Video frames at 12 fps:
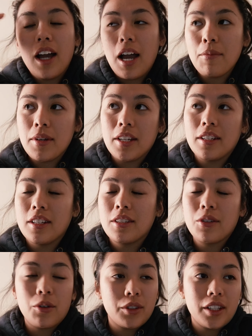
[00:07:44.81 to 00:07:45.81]
I mean,
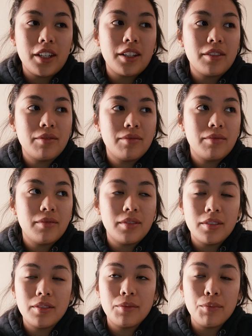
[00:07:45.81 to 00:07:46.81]
it's only
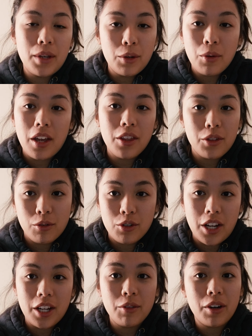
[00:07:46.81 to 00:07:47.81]
midway through
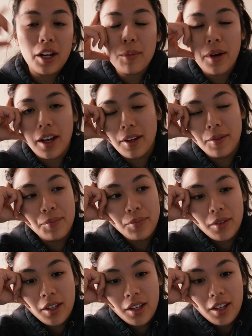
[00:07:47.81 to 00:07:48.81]
January, but
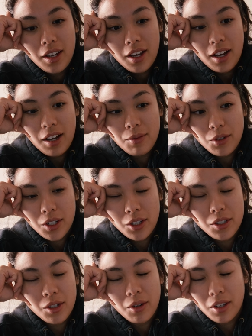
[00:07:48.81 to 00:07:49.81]
I've been trying
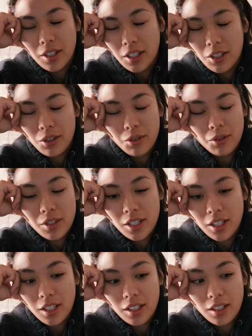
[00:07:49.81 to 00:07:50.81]
so hard to get into a
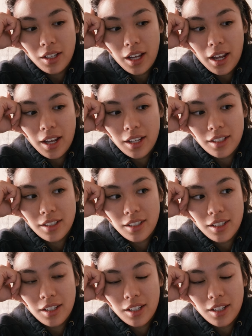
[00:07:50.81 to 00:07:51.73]
routine and